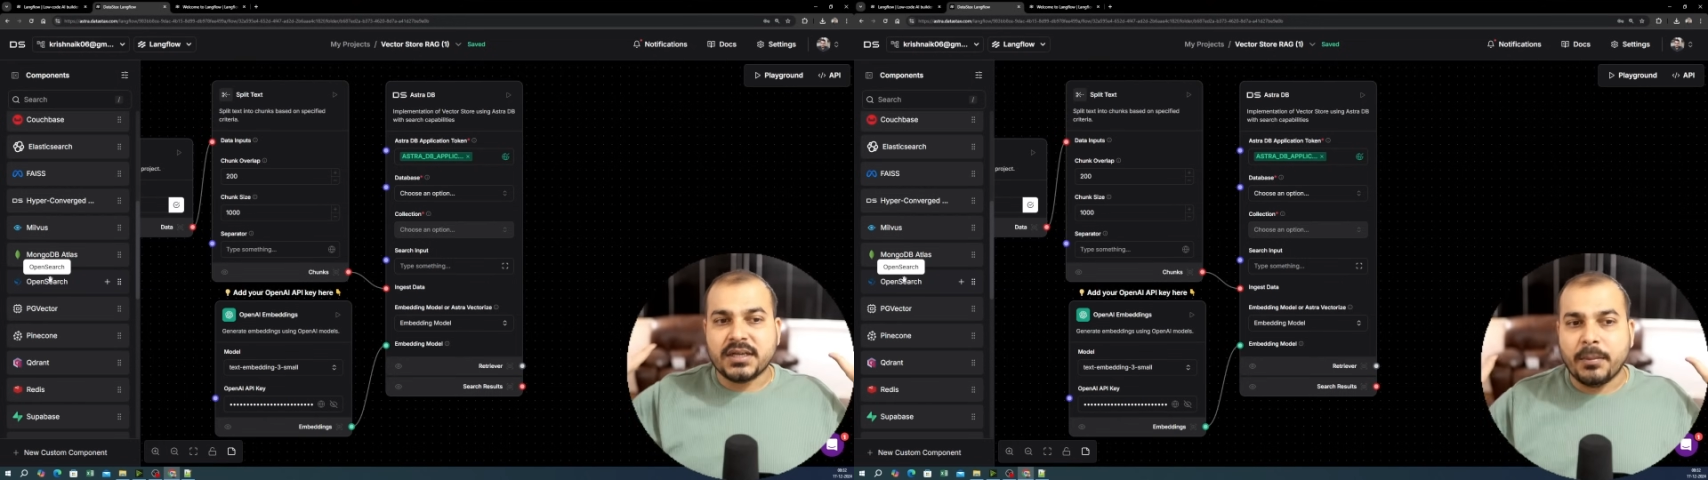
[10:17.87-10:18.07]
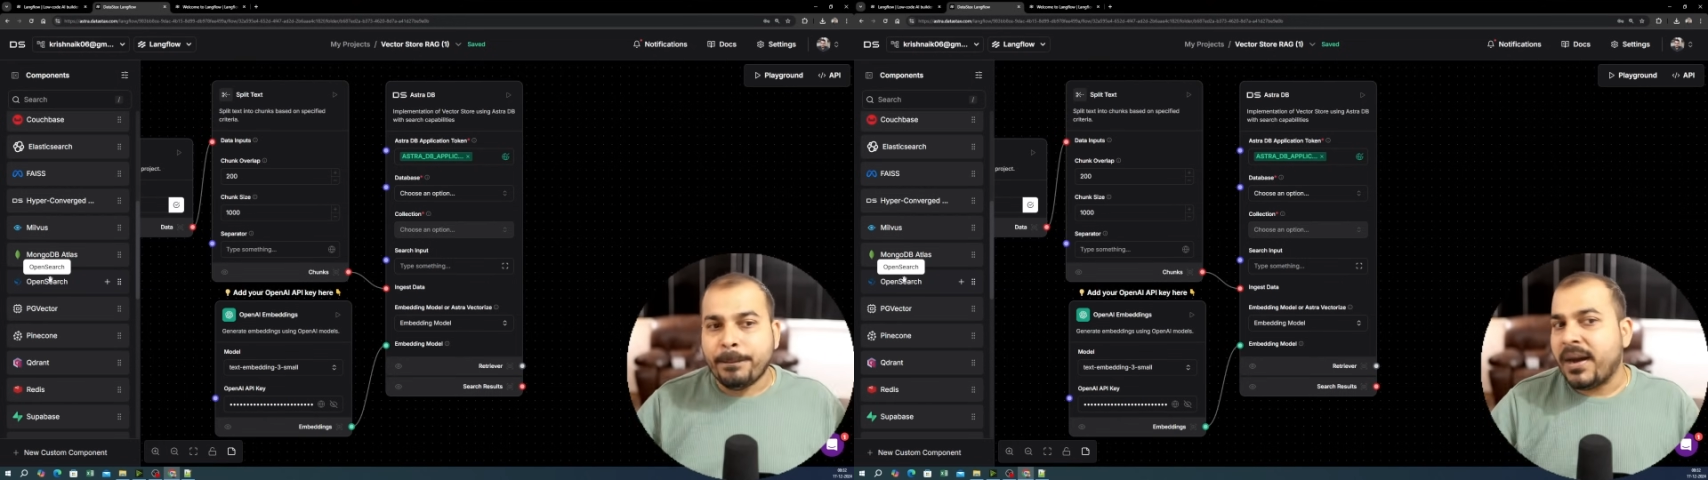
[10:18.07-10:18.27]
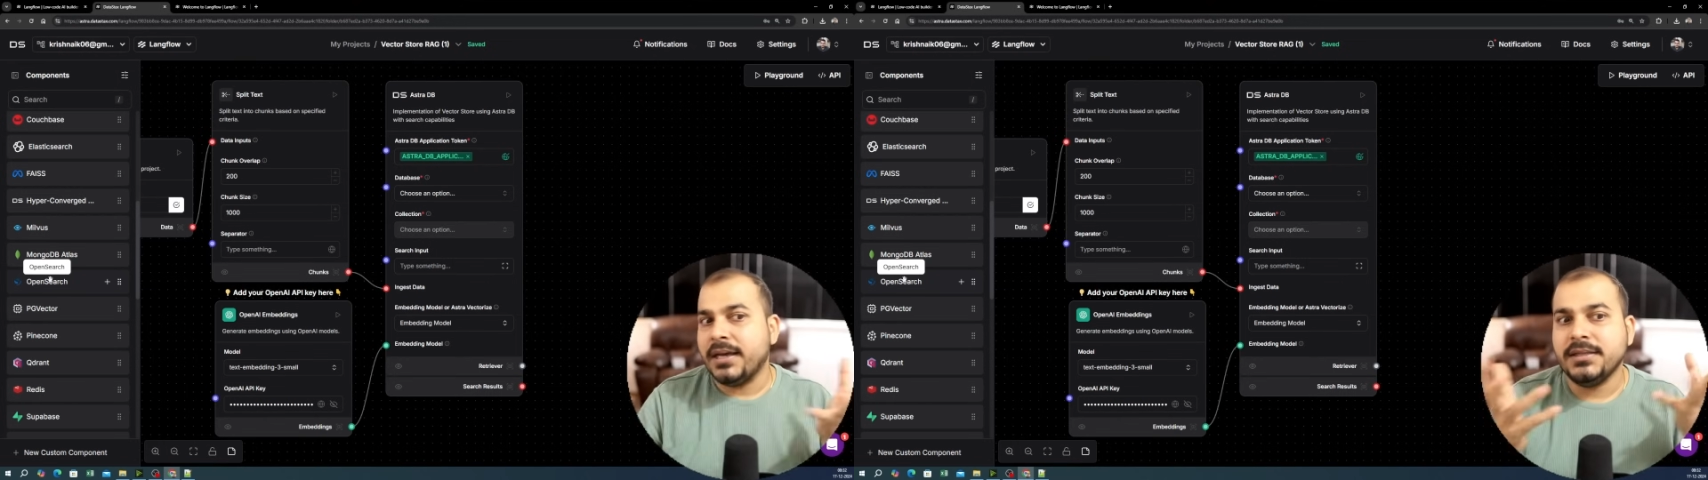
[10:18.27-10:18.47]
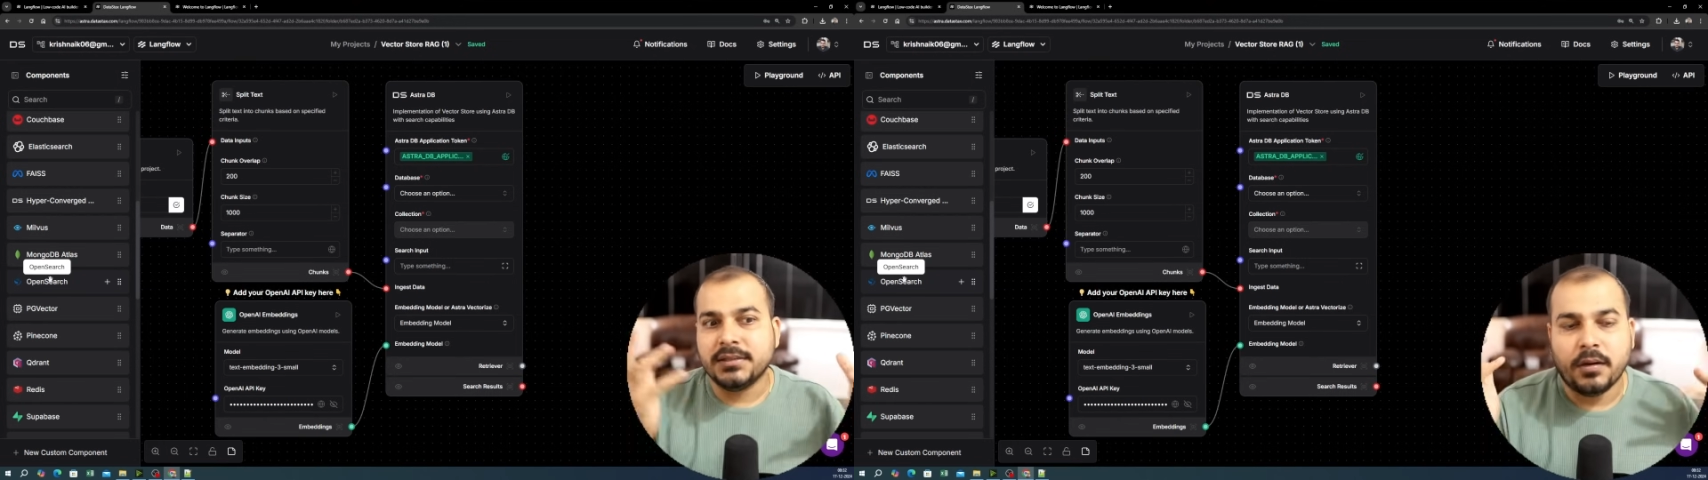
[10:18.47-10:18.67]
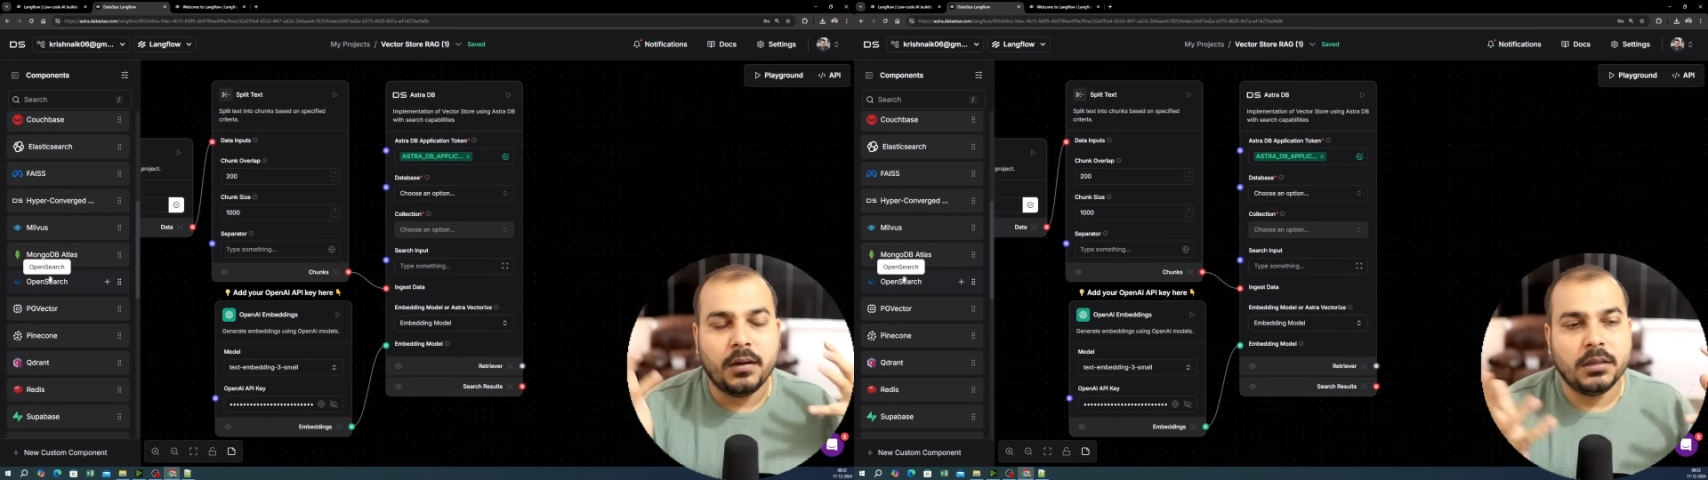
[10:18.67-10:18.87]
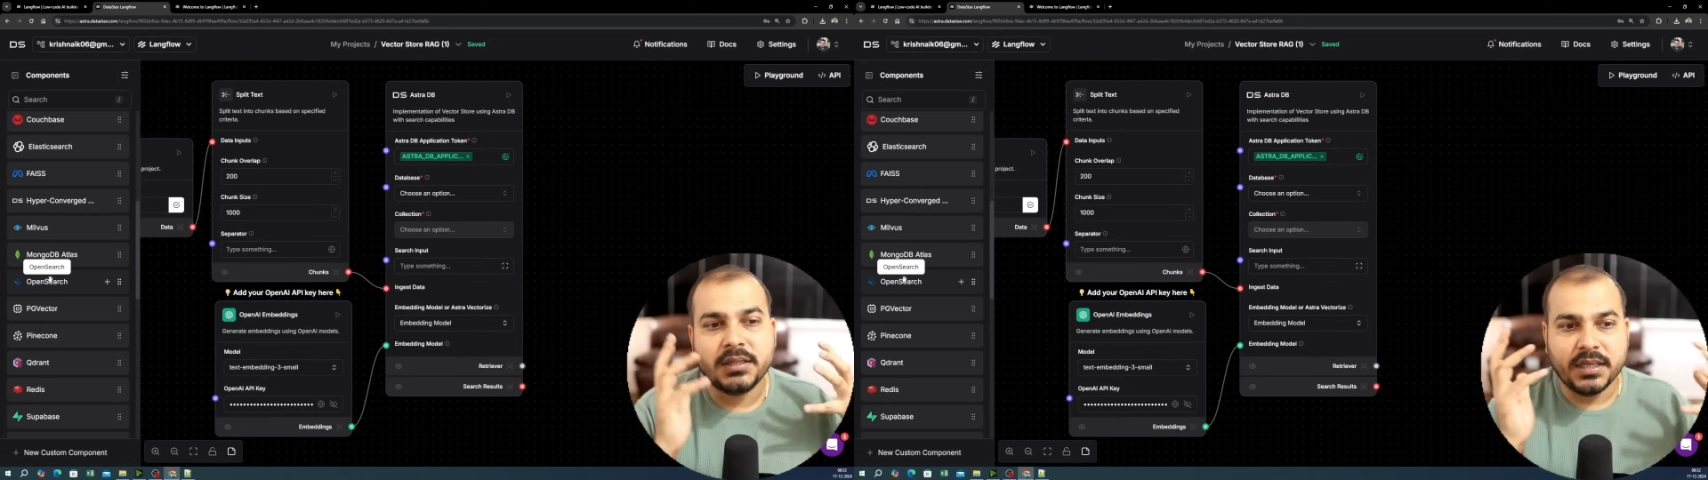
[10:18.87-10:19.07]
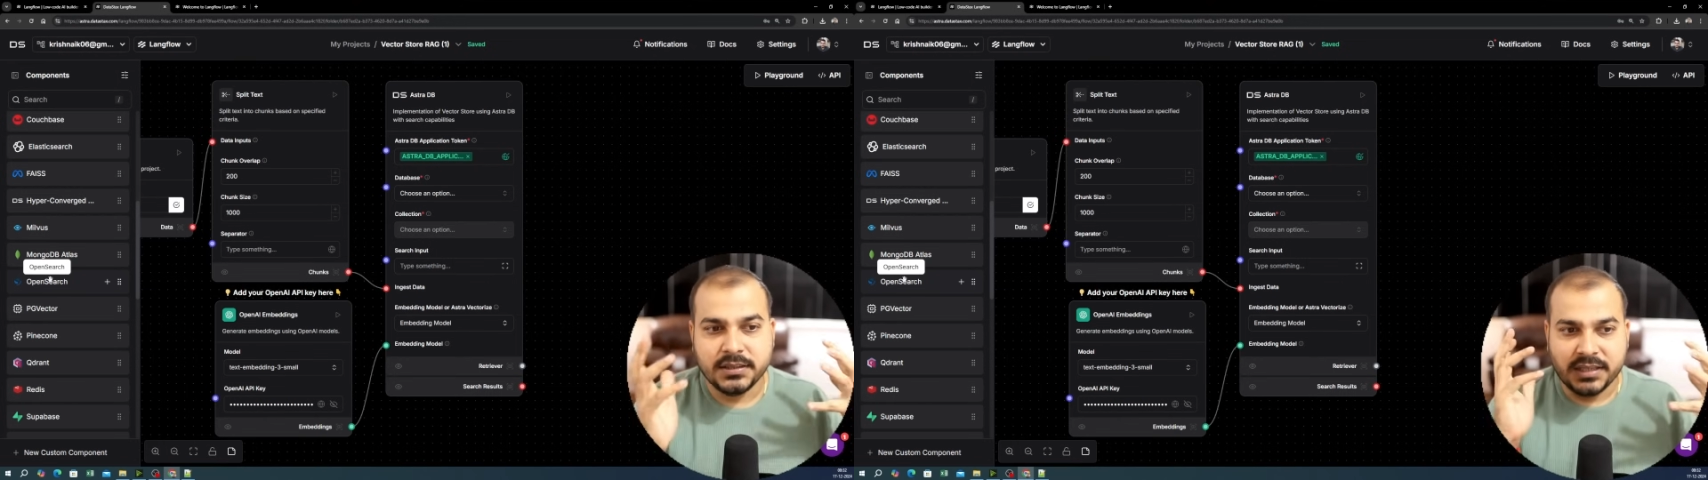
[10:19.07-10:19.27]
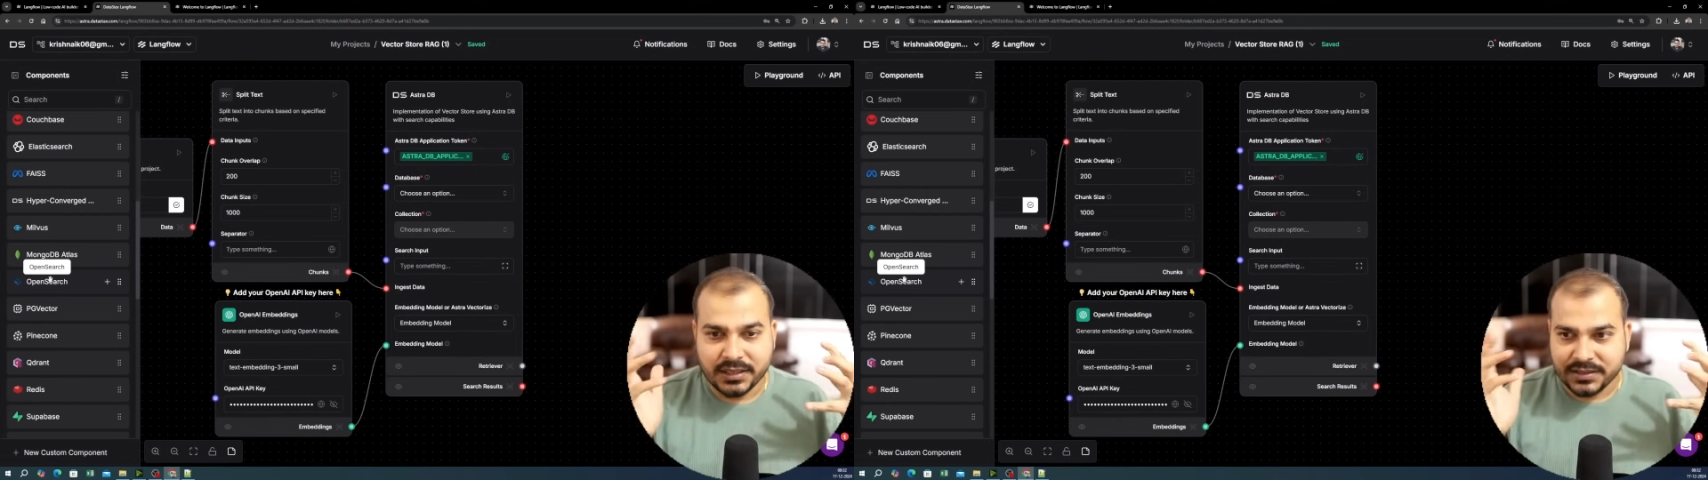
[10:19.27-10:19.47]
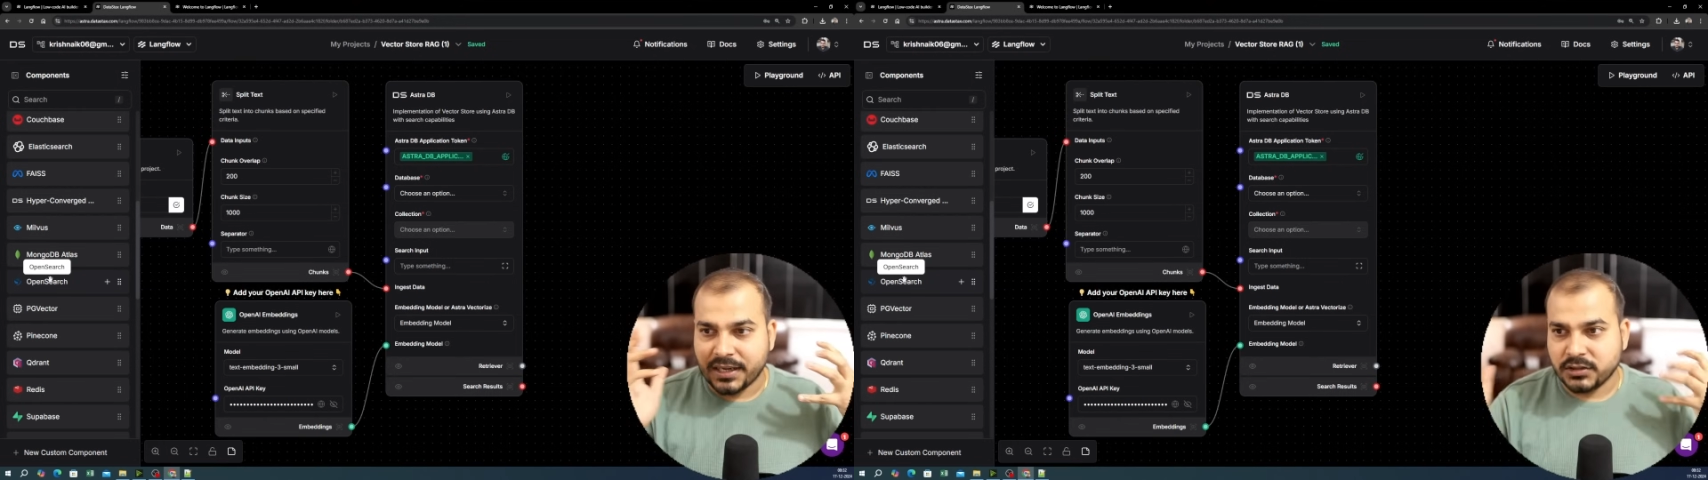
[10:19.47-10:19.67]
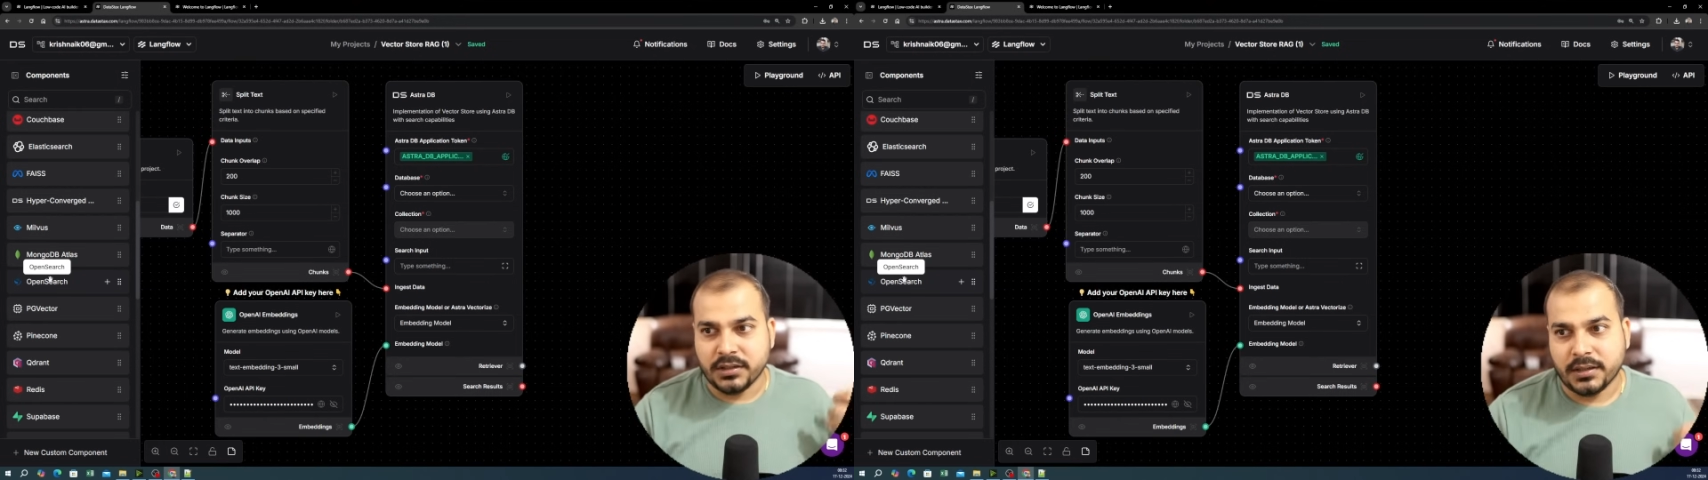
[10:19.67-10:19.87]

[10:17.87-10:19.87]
combines all the things that is actually